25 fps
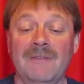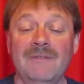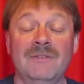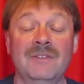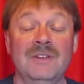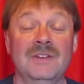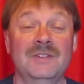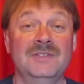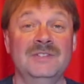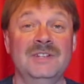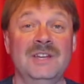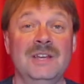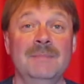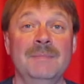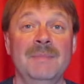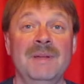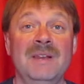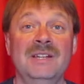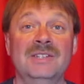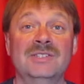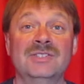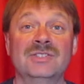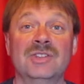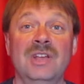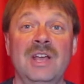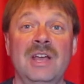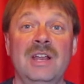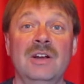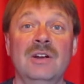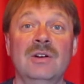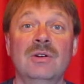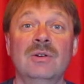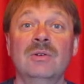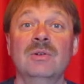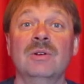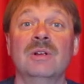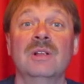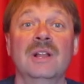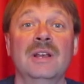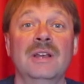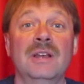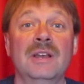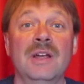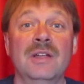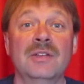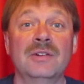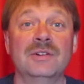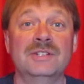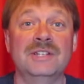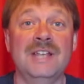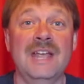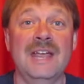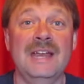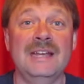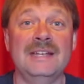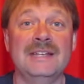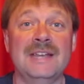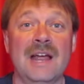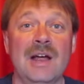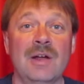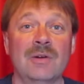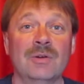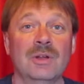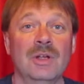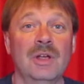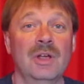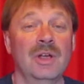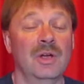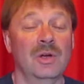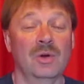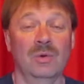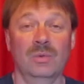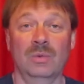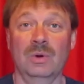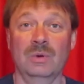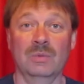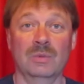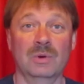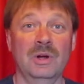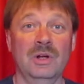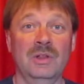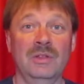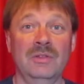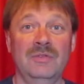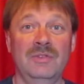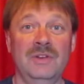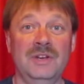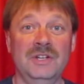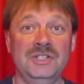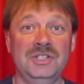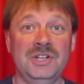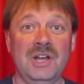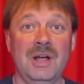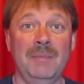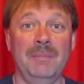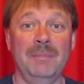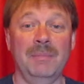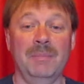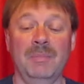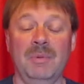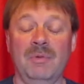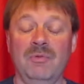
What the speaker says: 15 minutes later, another takedown. We reel the fish up.